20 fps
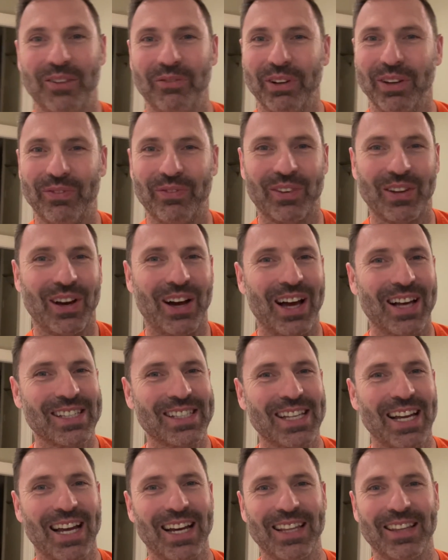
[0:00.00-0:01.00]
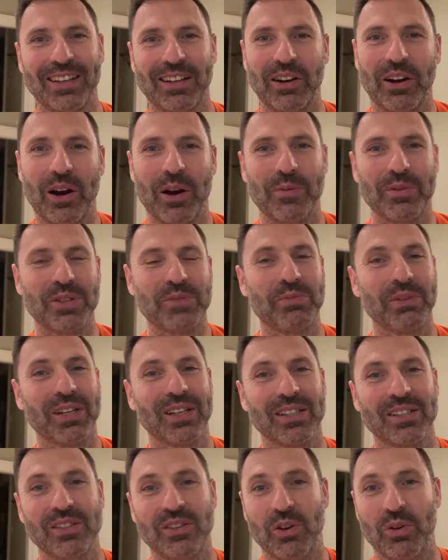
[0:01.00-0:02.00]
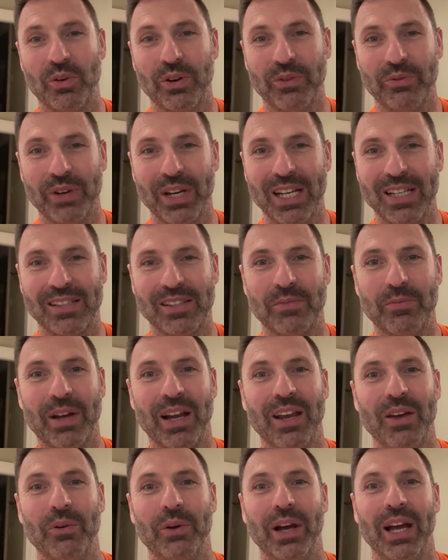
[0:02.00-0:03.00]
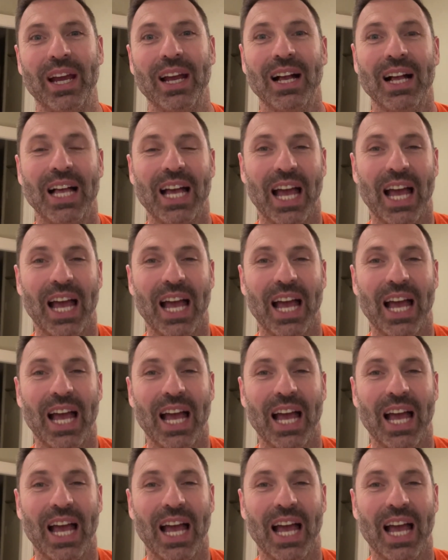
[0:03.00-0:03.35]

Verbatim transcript: We've tossed that in the garbage because no one reads them anyway.